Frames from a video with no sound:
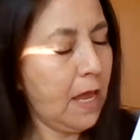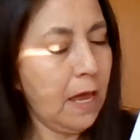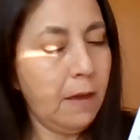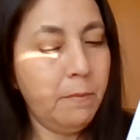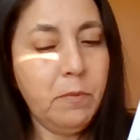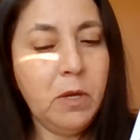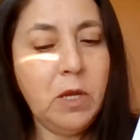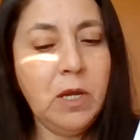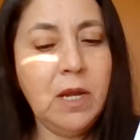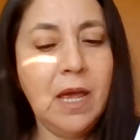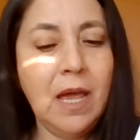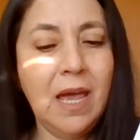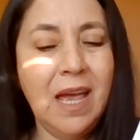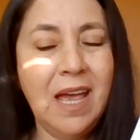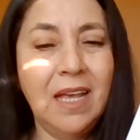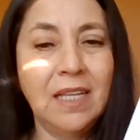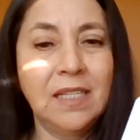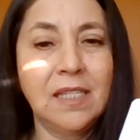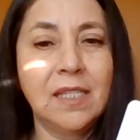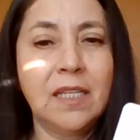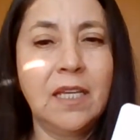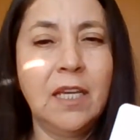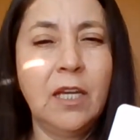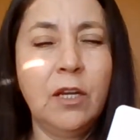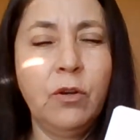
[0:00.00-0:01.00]
I'm gonna
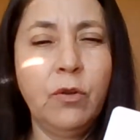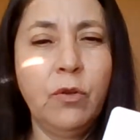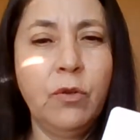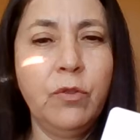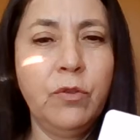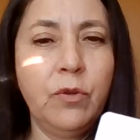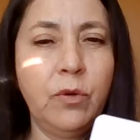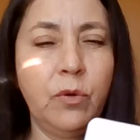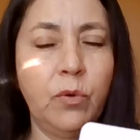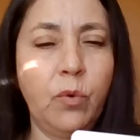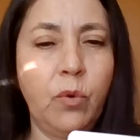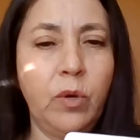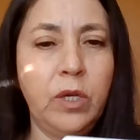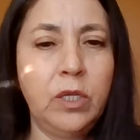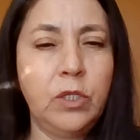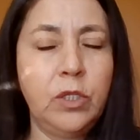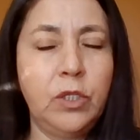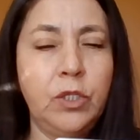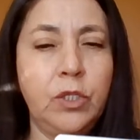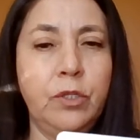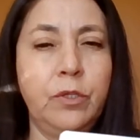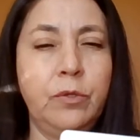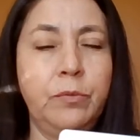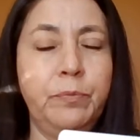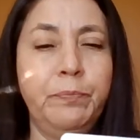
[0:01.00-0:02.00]
ask another
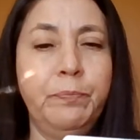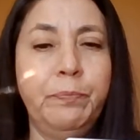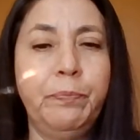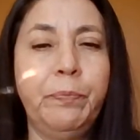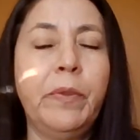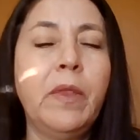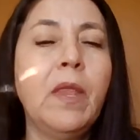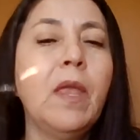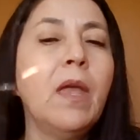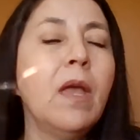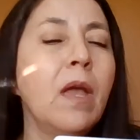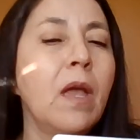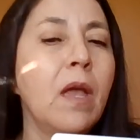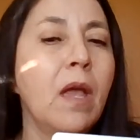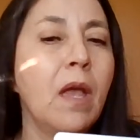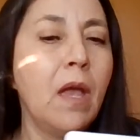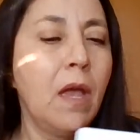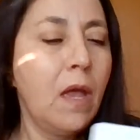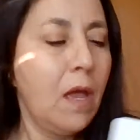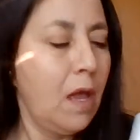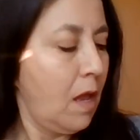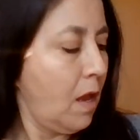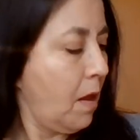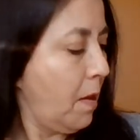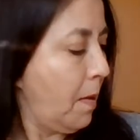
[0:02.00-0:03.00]
question.
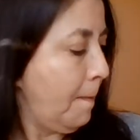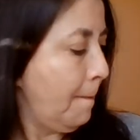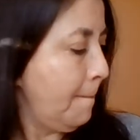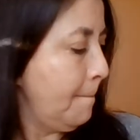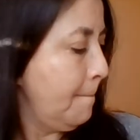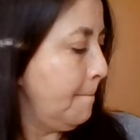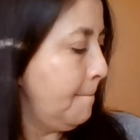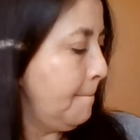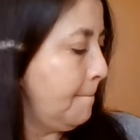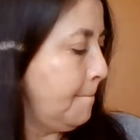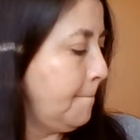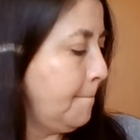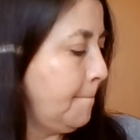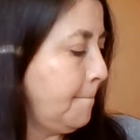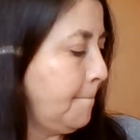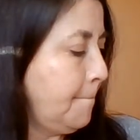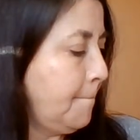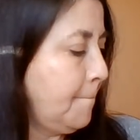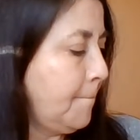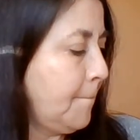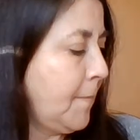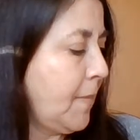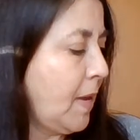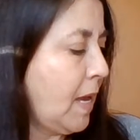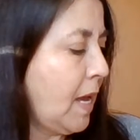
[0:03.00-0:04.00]

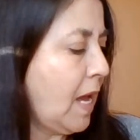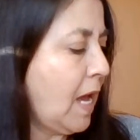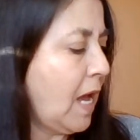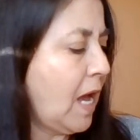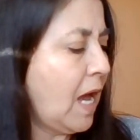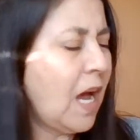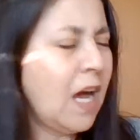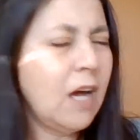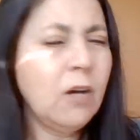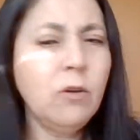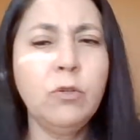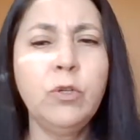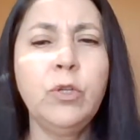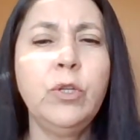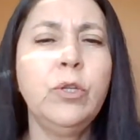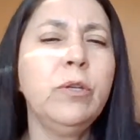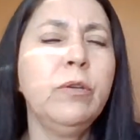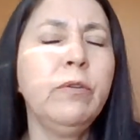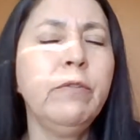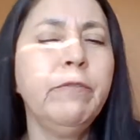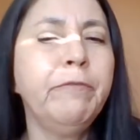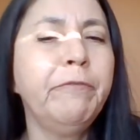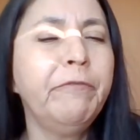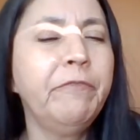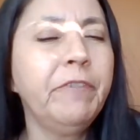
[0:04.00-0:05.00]
How do
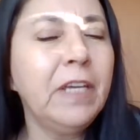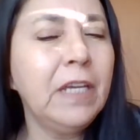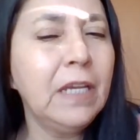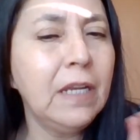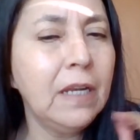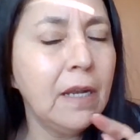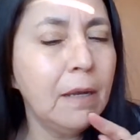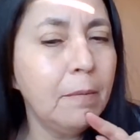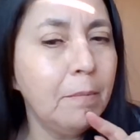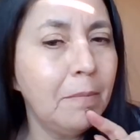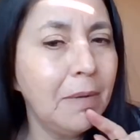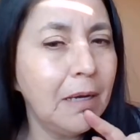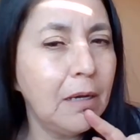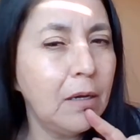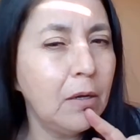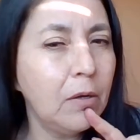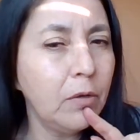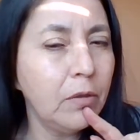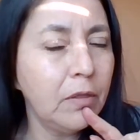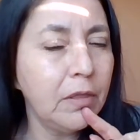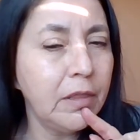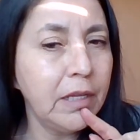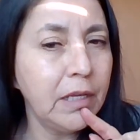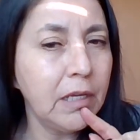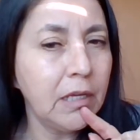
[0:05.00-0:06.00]
you feel
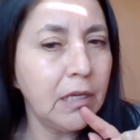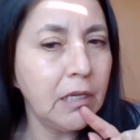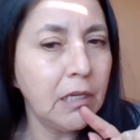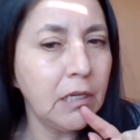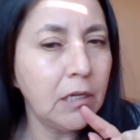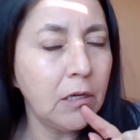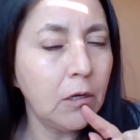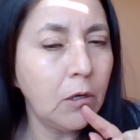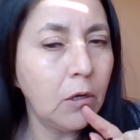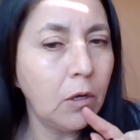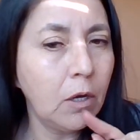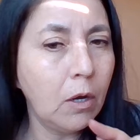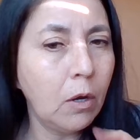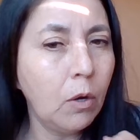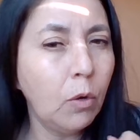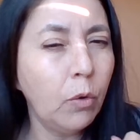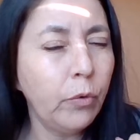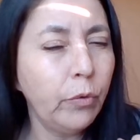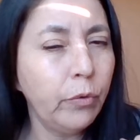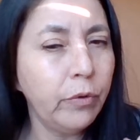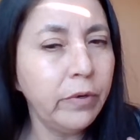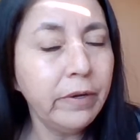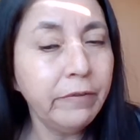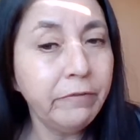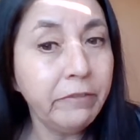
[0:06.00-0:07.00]
about the
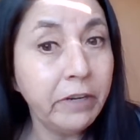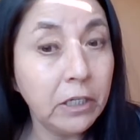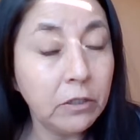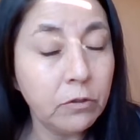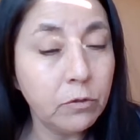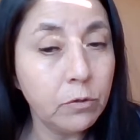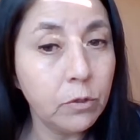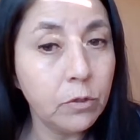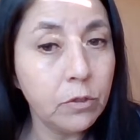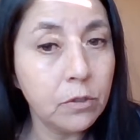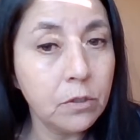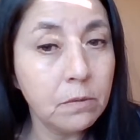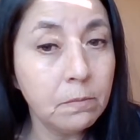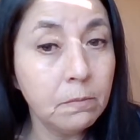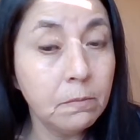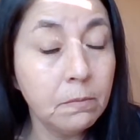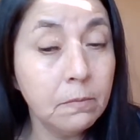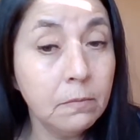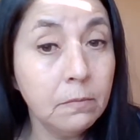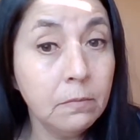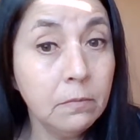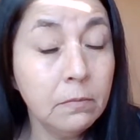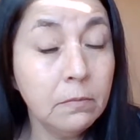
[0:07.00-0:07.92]
coronavirus?